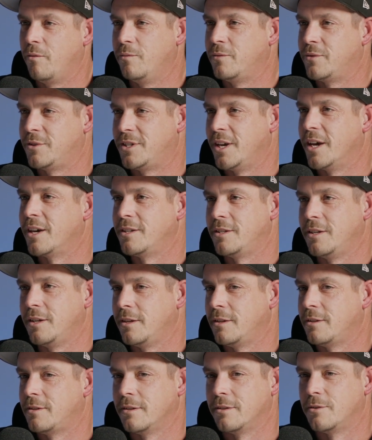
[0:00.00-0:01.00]
sexy
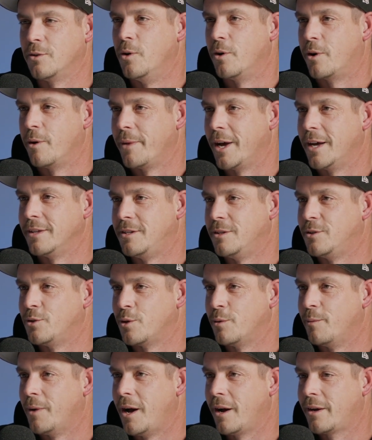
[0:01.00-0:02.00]
to talk about
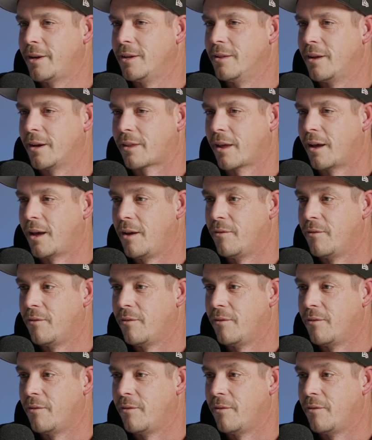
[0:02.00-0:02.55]
digital marketing like that,